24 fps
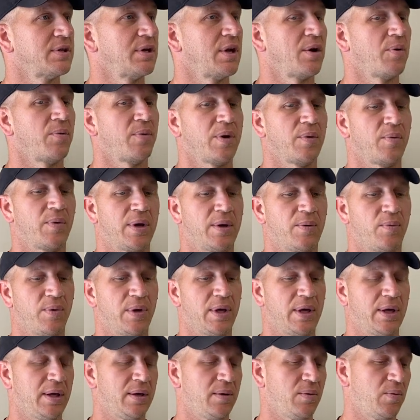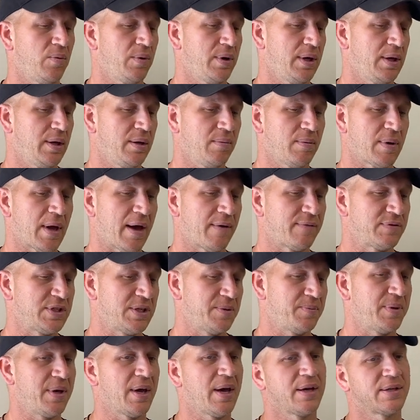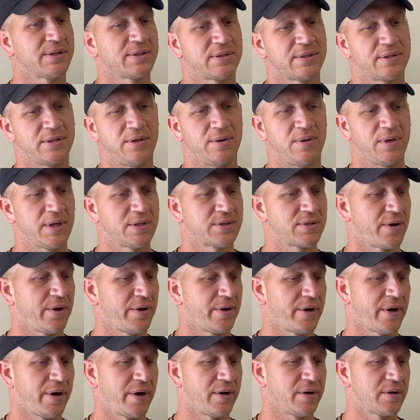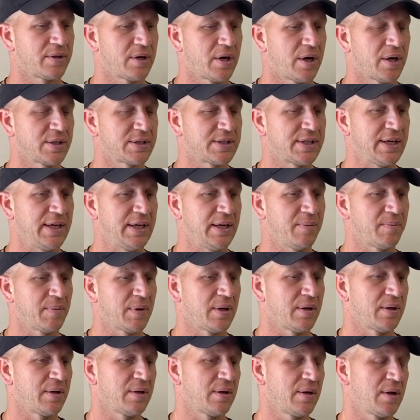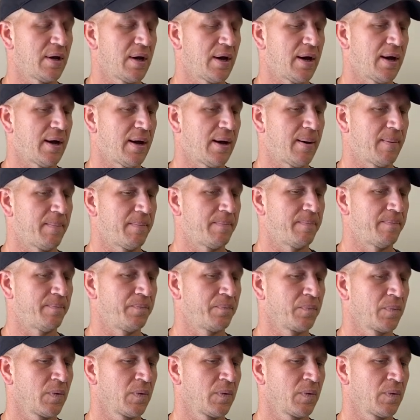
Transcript: You know, we have GPS units on our team, and